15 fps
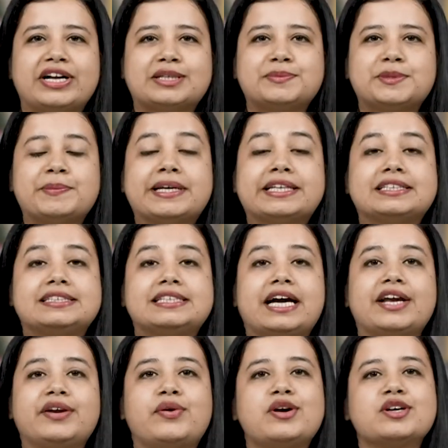Welcome to Medical
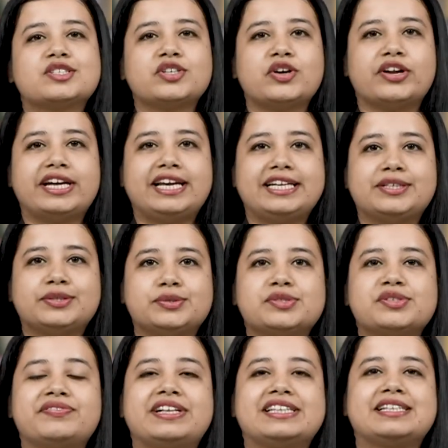Dialogues, your daily dose
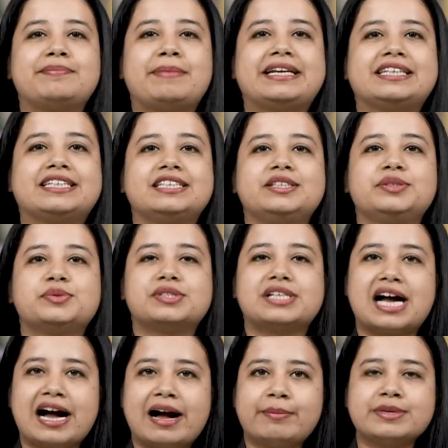of health and medical news.
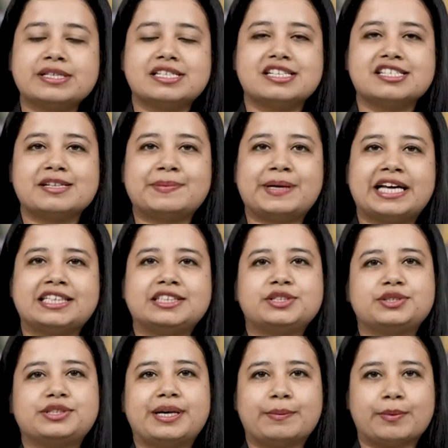I'm Mr. Zaman and
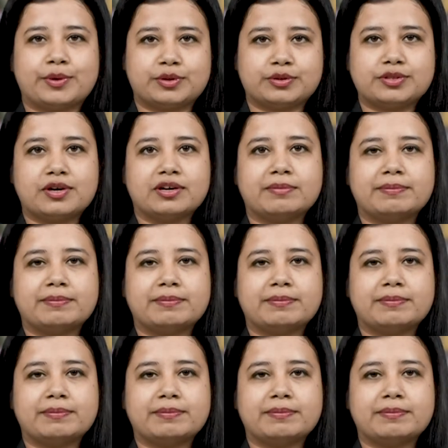today I'm going to talk